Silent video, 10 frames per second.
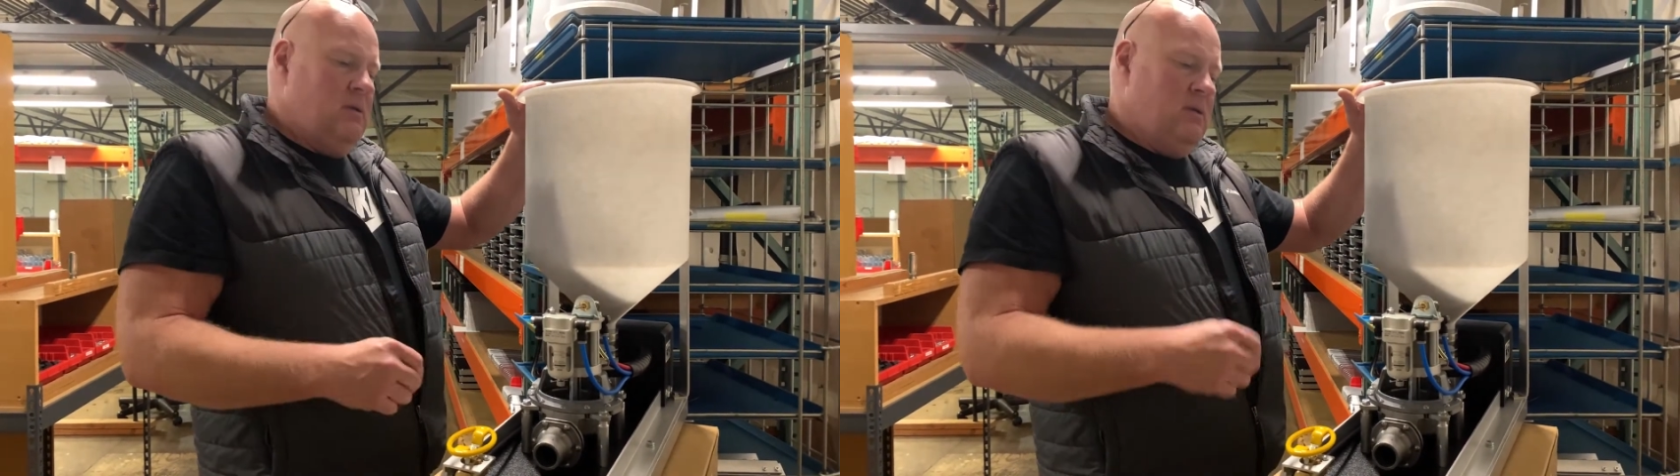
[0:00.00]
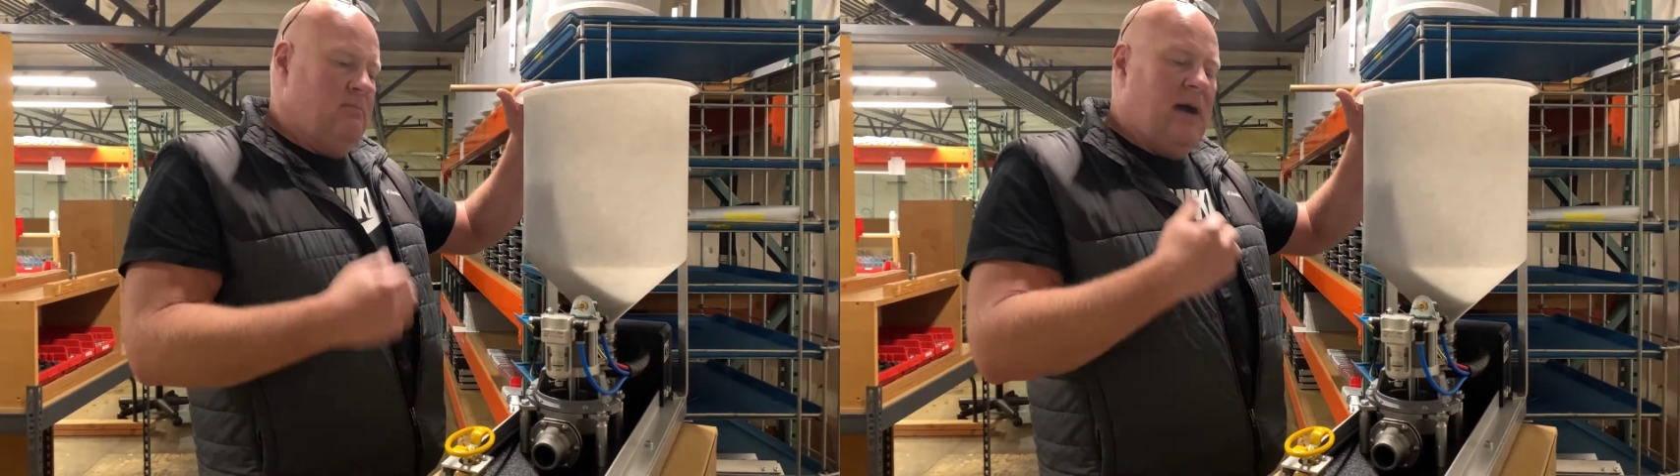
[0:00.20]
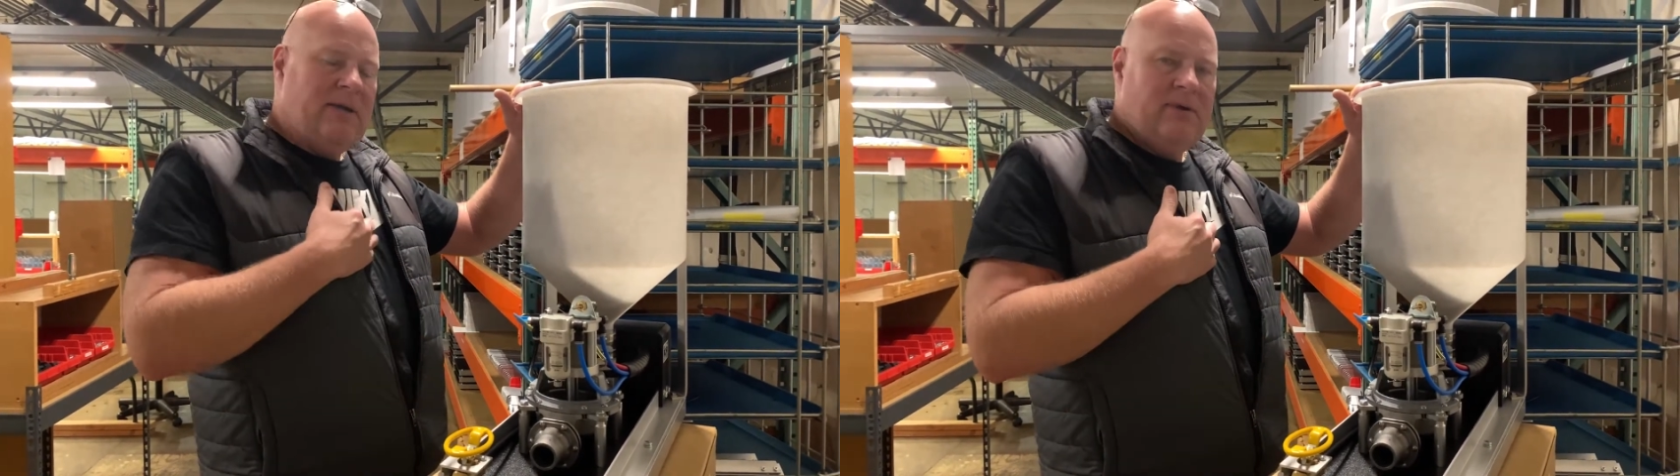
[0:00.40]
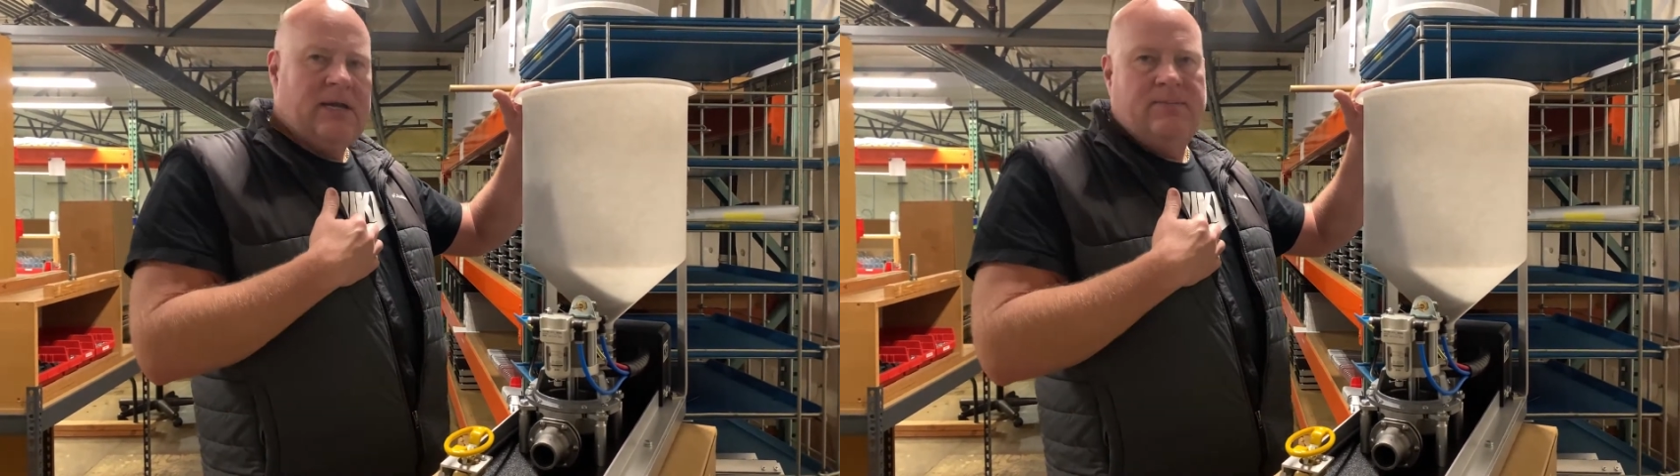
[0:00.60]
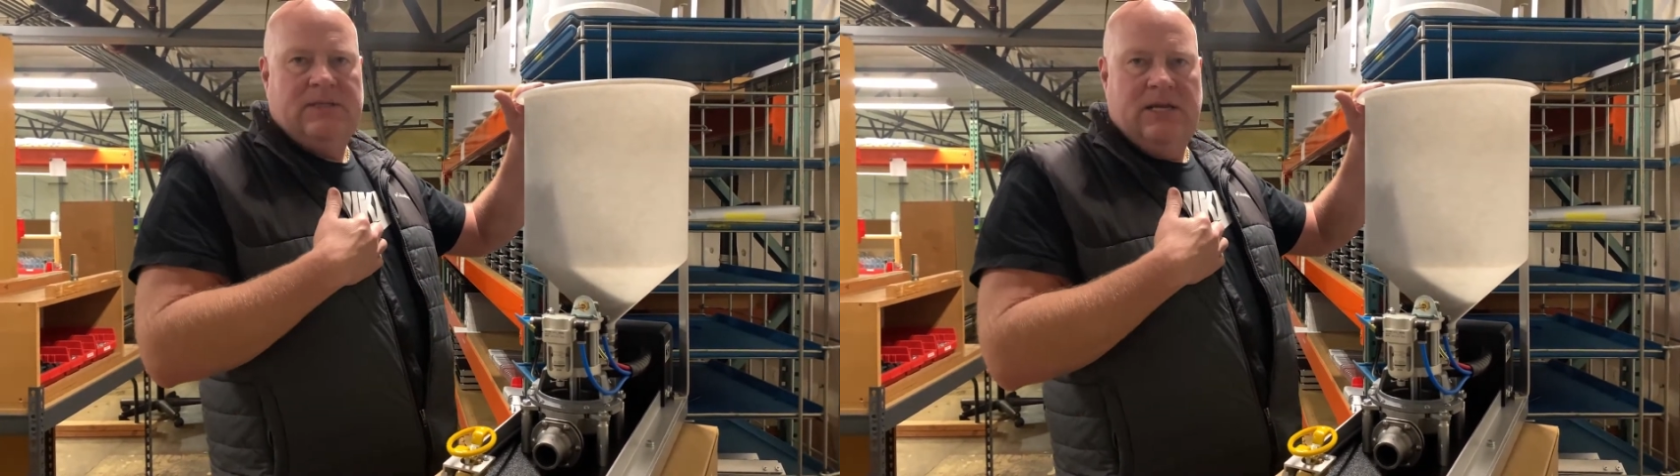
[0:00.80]
My
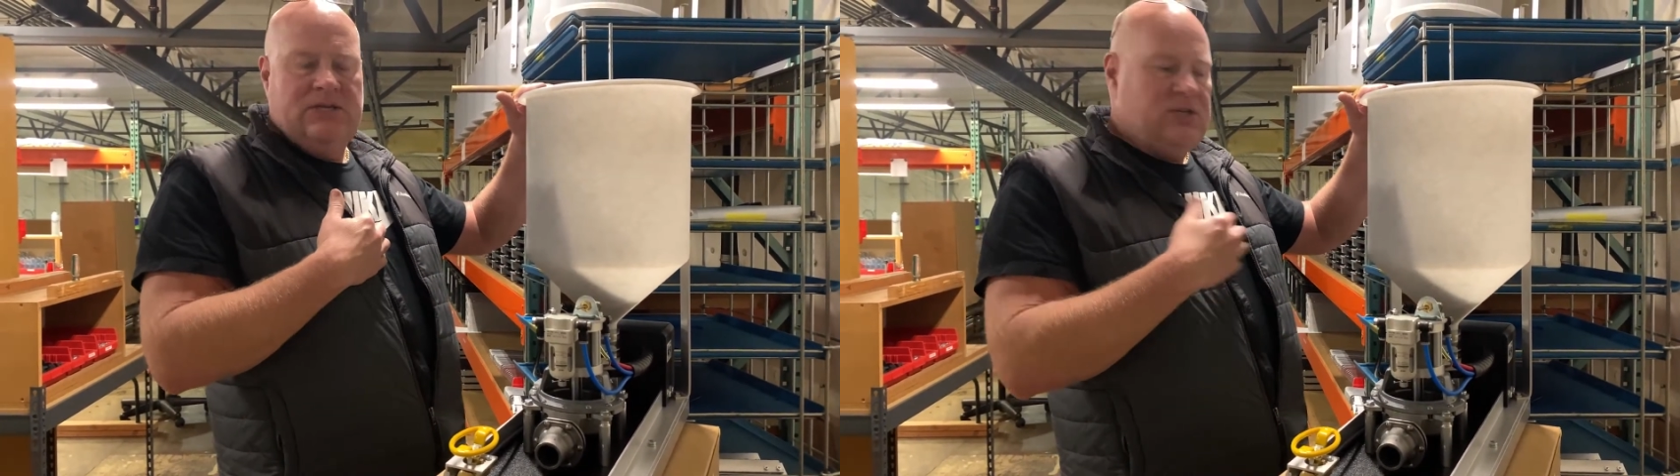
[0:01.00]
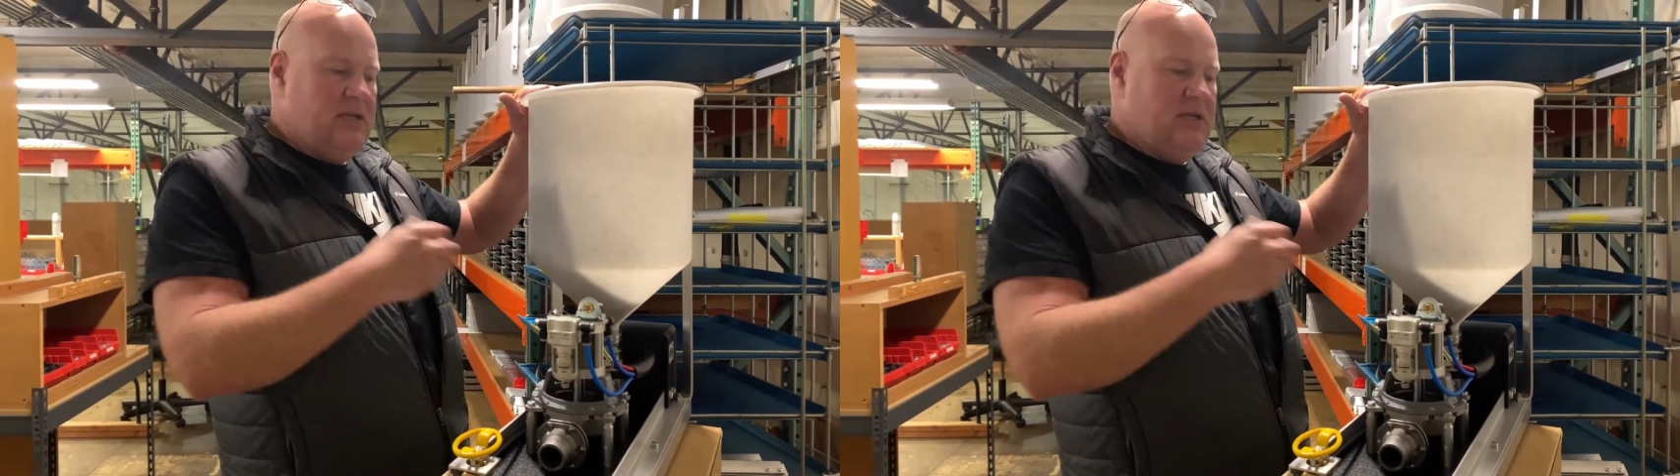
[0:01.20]
recommendation